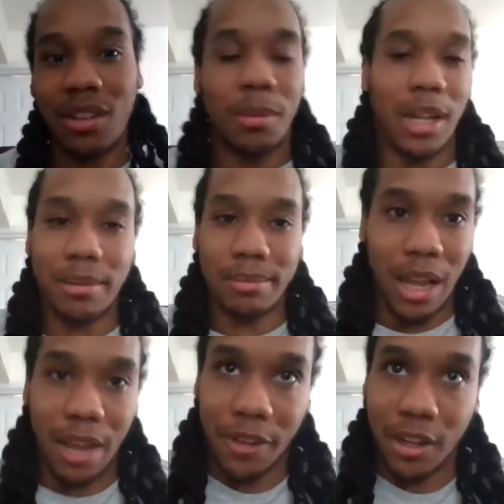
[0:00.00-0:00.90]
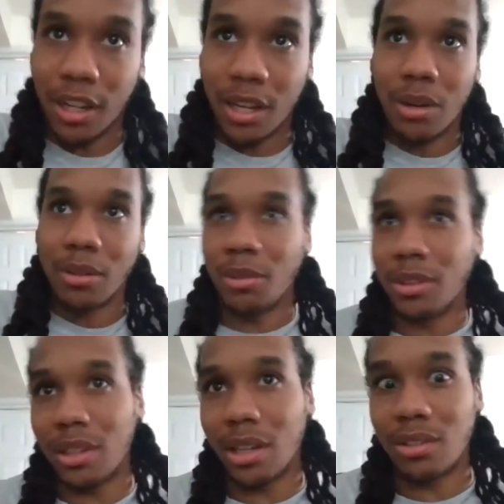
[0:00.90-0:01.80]
But I figured it out
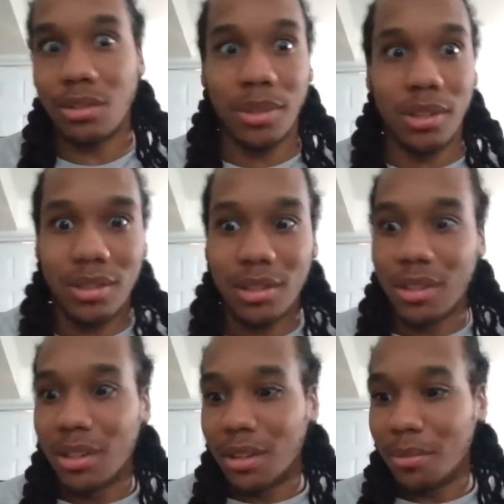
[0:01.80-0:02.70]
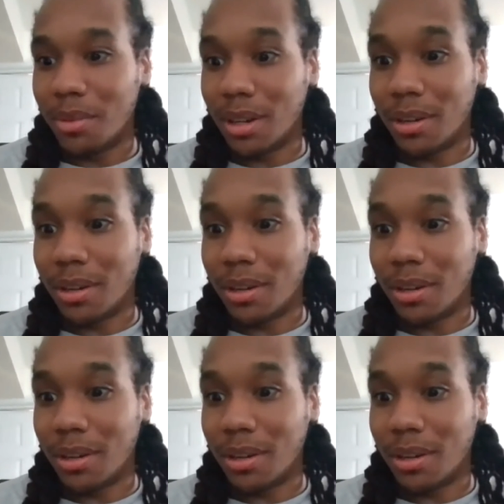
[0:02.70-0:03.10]
within like 2 weeks. But